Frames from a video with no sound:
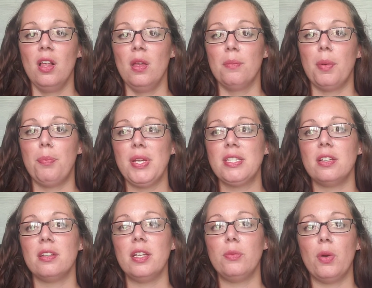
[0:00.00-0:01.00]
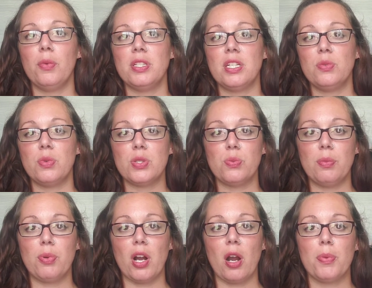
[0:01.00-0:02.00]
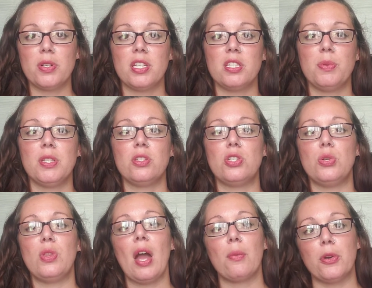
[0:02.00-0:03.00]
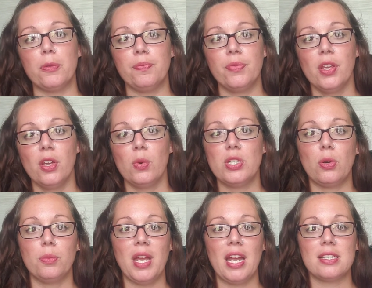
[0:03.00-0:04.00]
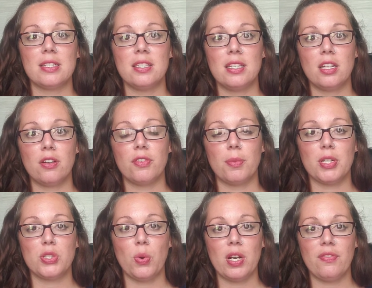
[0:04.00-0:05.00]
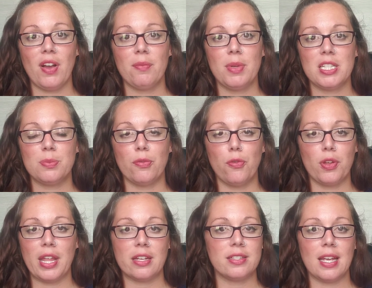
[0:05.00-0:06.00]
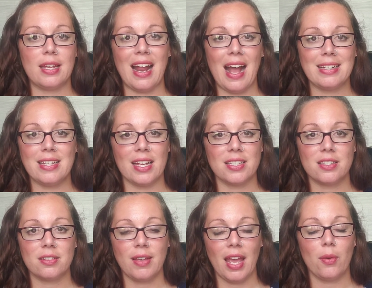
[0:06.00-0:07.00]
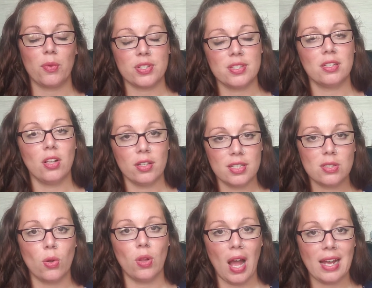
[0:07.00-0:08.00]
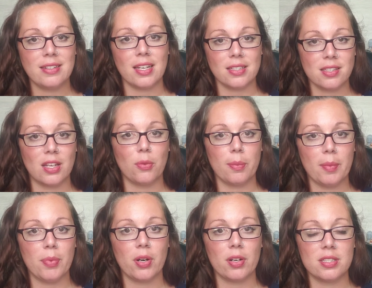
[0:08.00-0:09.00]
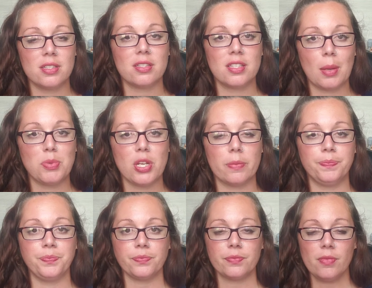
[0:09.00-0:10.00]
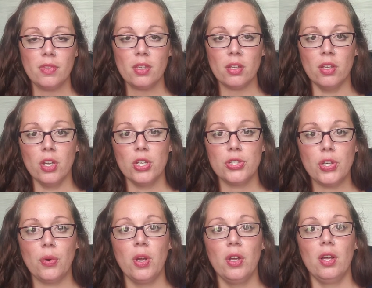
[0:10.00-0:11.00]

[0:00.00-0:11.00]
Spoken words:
But basically what we did was we brought our participants to that room. We told them they had to sit there for about 25 minutes before they could take an eye test. Okay, we're still on this whole eye test thing. Remember, it's deception. So